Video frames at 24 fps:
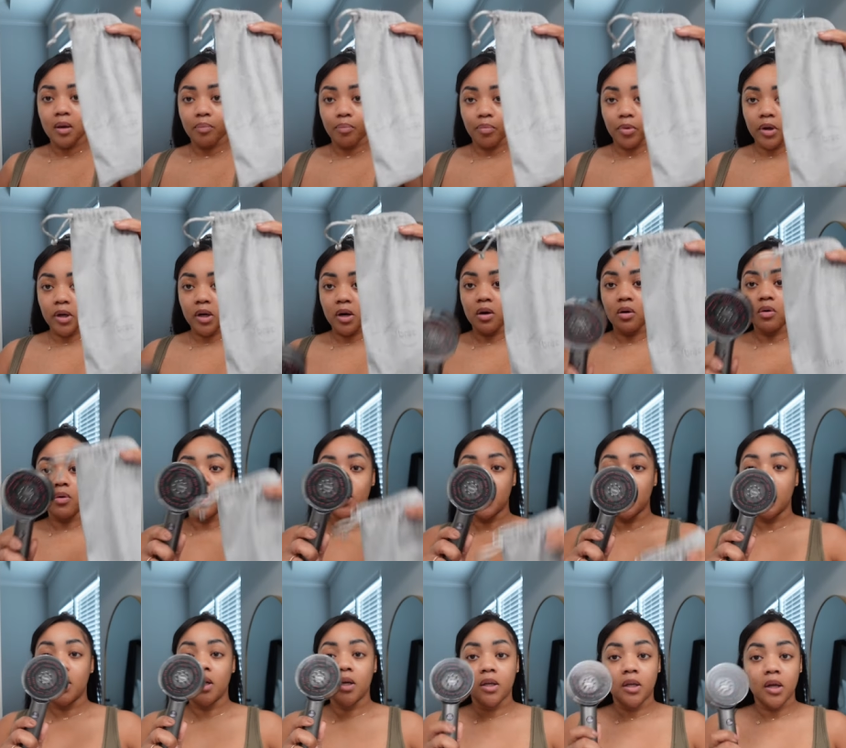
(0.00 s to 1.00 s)
Brio,
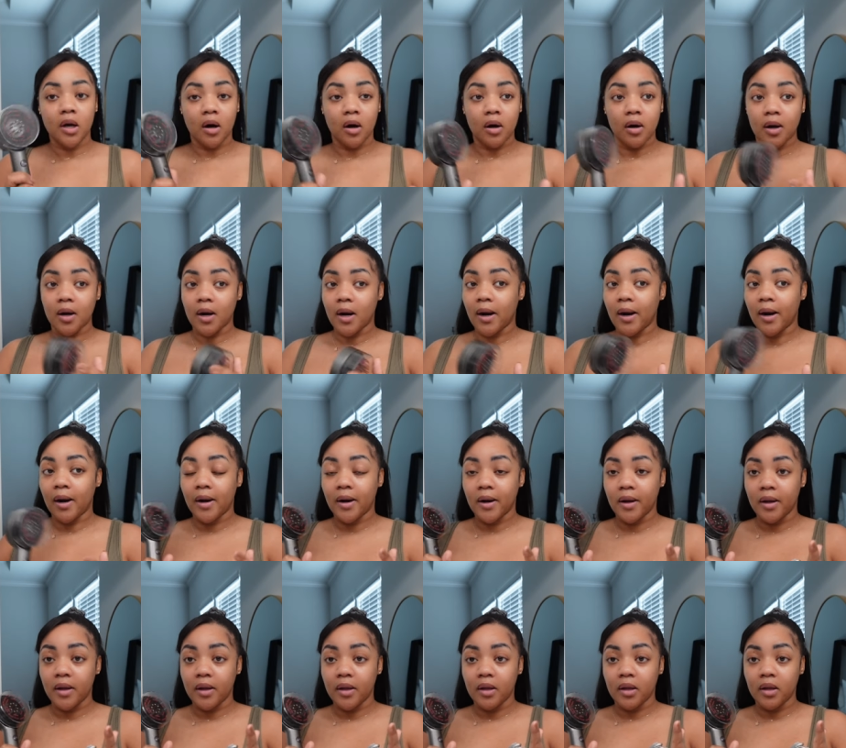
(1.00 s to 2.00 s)
y'all
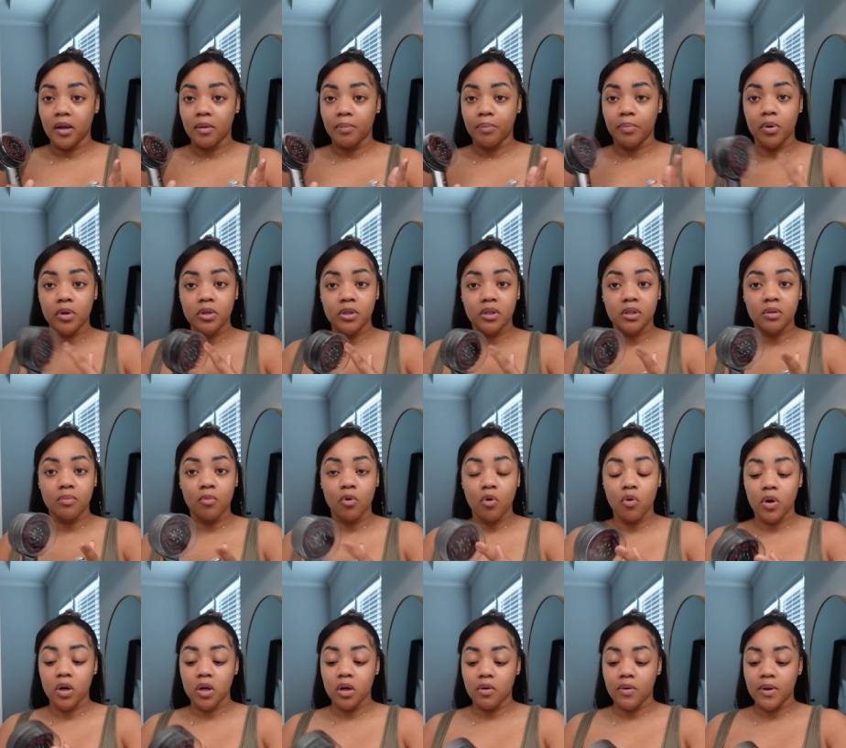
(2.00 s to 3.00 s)
i put some
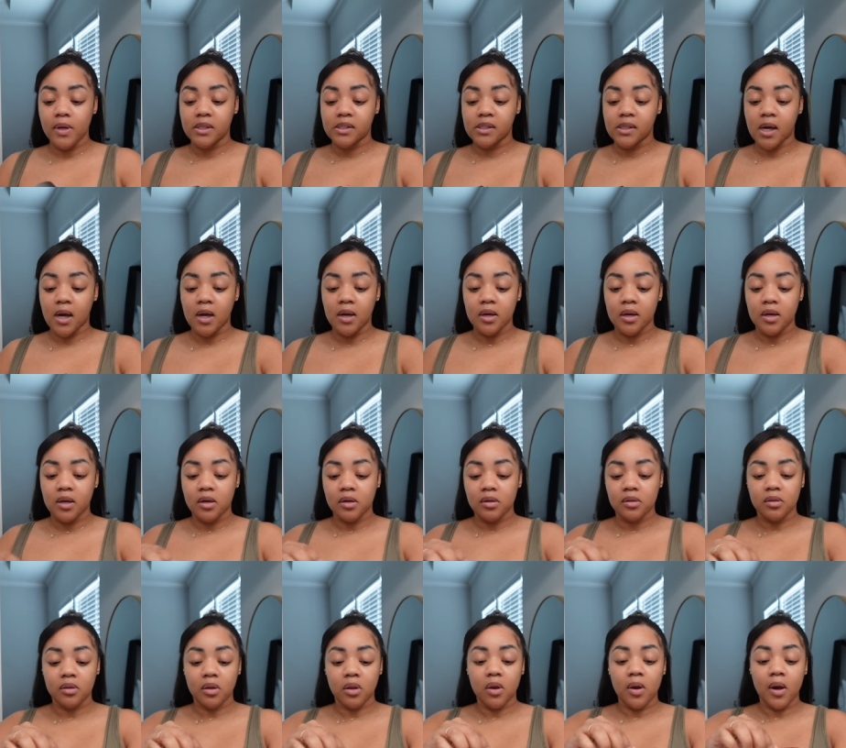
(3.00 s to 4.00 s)
oil inside of
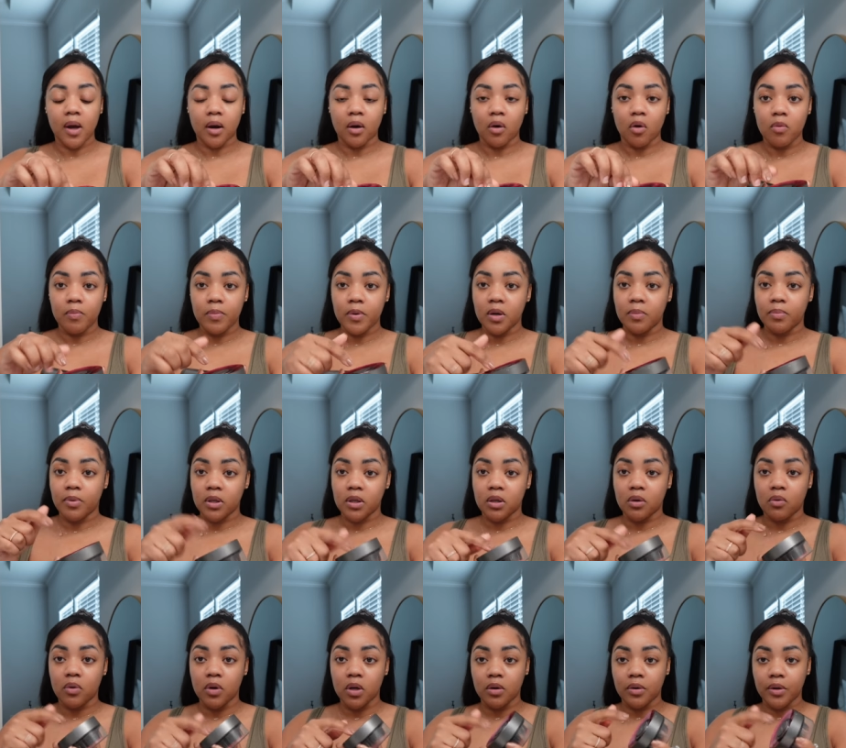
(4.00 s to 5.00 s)
here so you got to open it, put
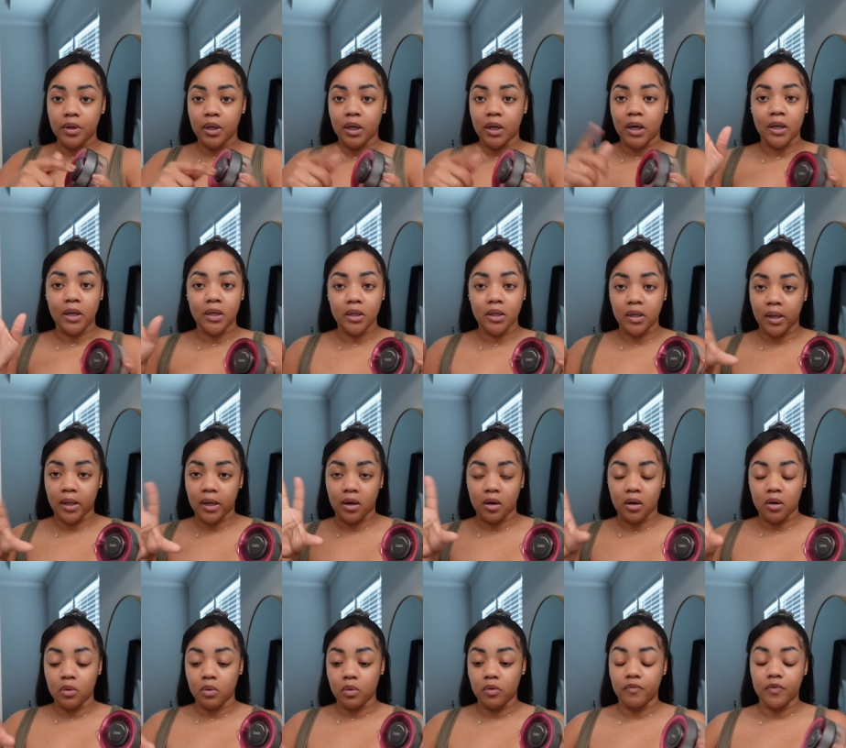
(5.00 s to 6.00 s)
the oil in there i did like a
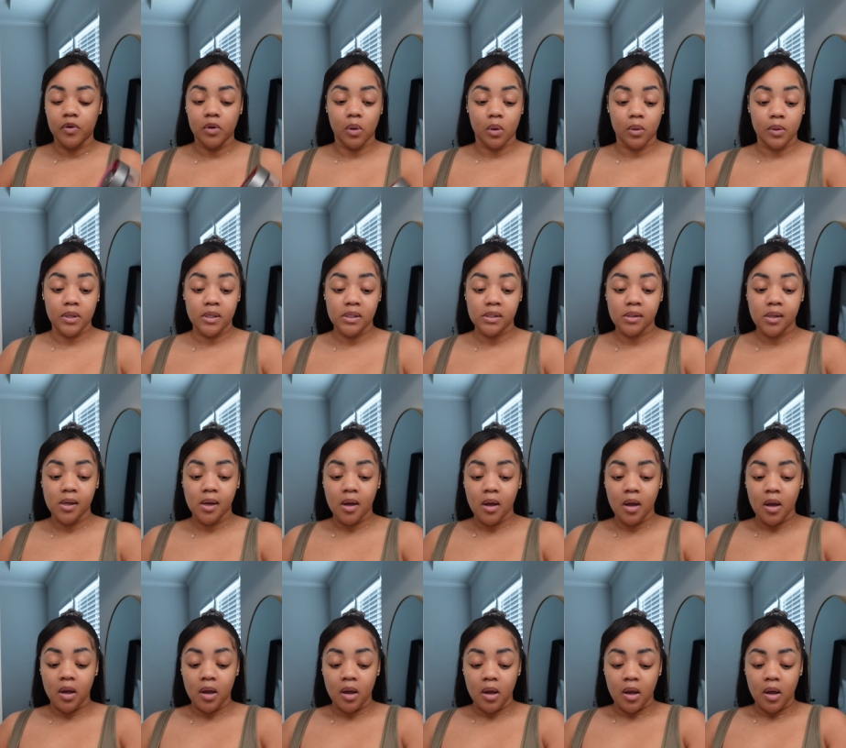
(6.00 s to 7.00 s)
whole review on this
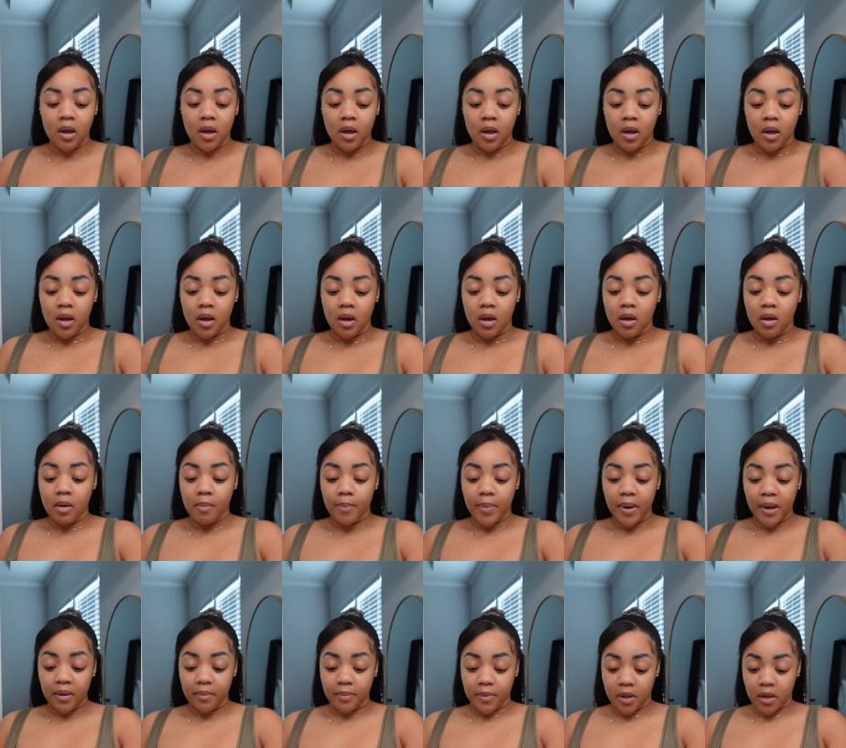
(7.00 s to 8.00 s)

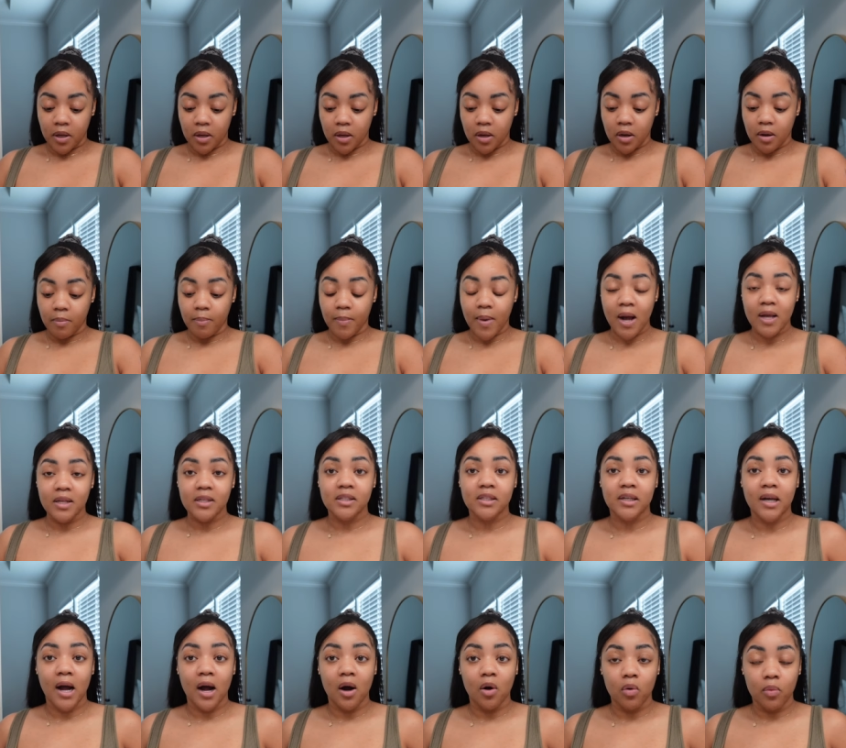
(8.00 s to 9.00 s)
baby my
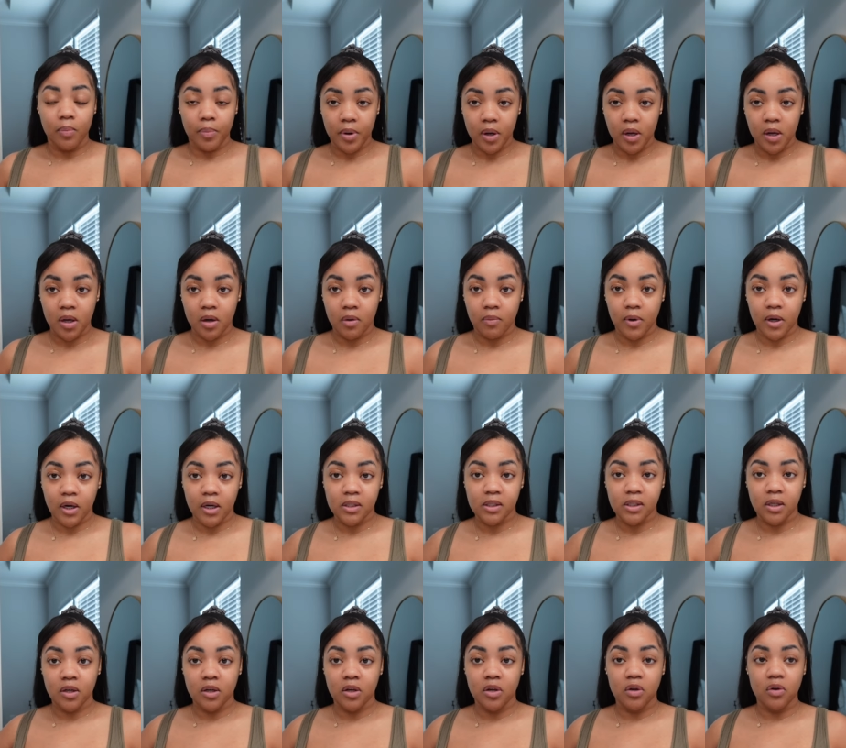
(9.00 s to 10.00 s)
scalp when i
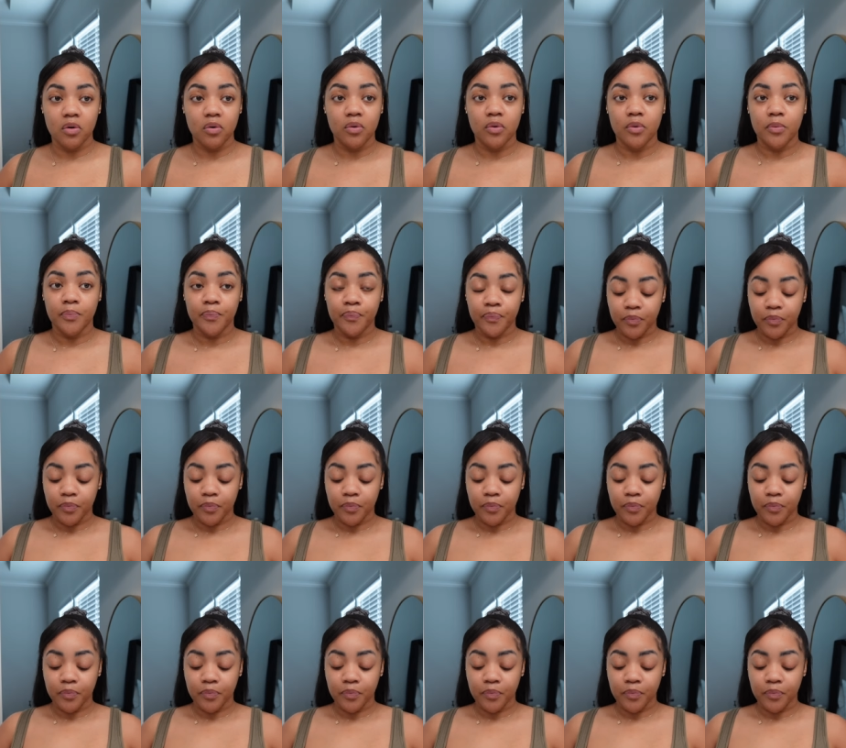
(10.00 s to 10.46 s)
tell you